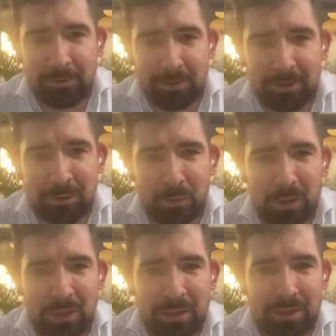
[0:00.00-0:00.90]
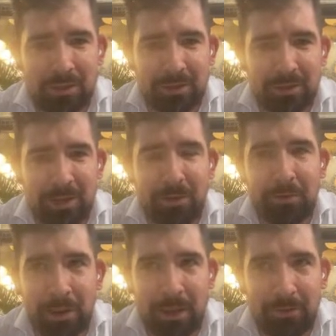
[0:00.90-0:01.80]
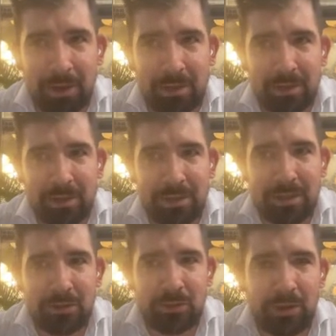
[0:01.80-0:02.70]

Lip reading: five. When the level five license is